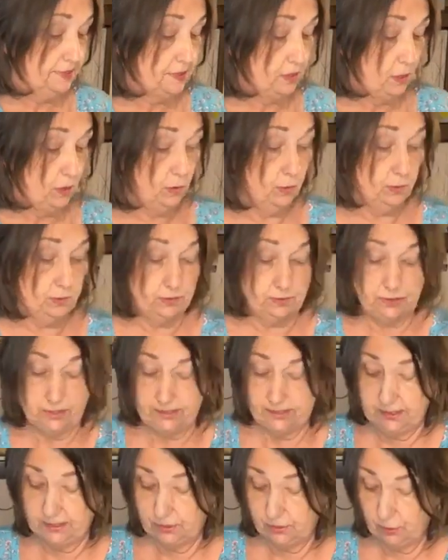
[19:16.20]
So
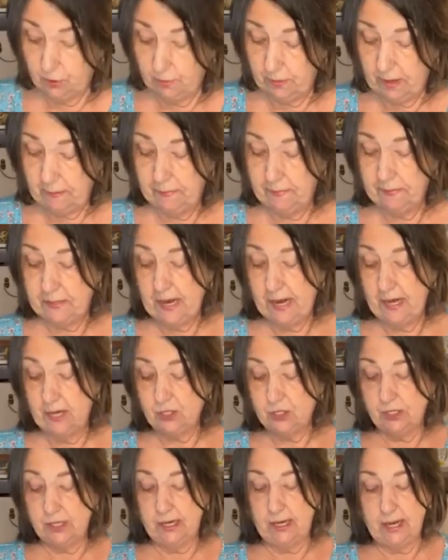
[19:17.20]
just stir them up
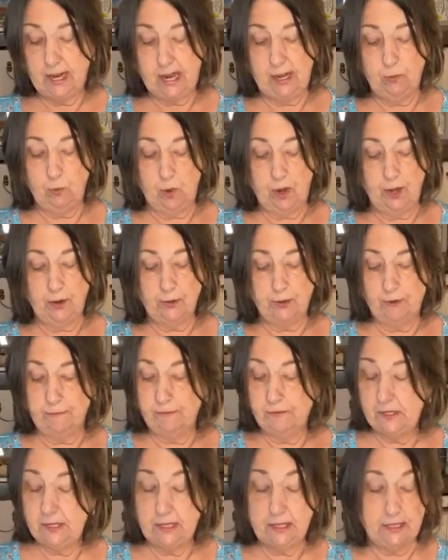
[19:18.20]
occasionally, add water
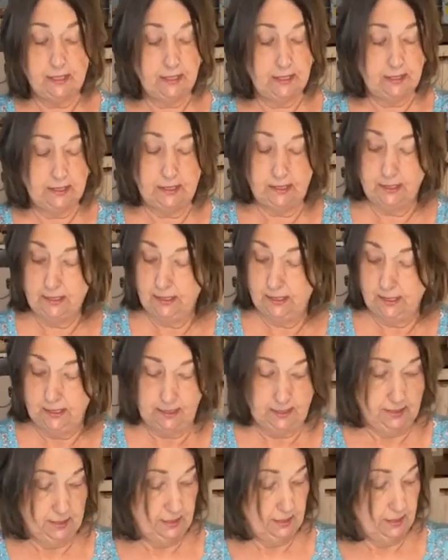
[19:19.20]
if needed,
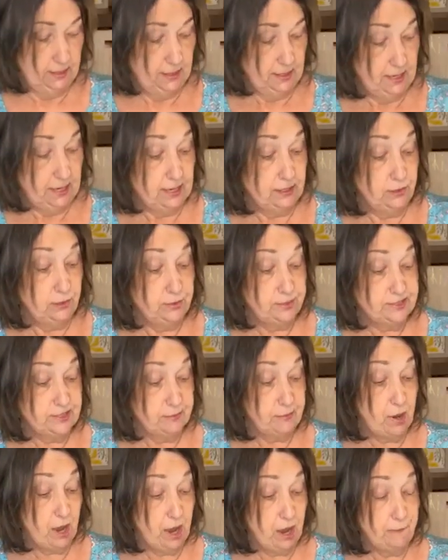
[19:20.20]
and use
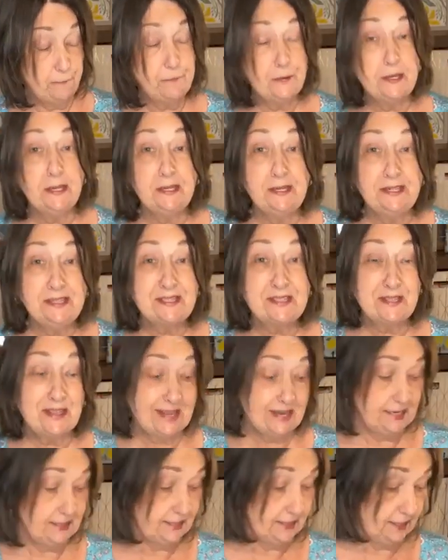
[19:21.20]
them often
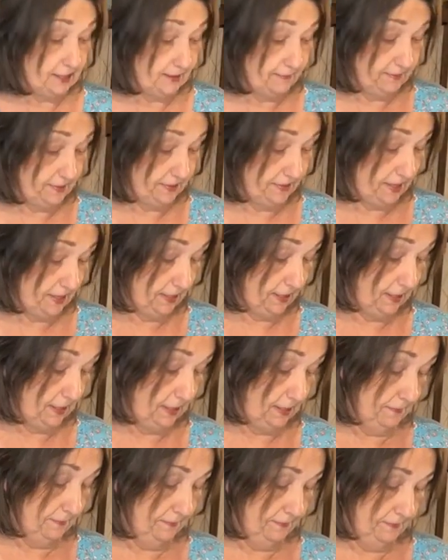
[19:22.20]
so they get the love that they
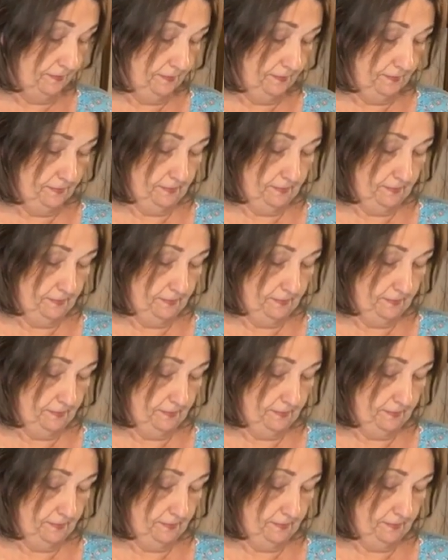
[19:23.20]
need.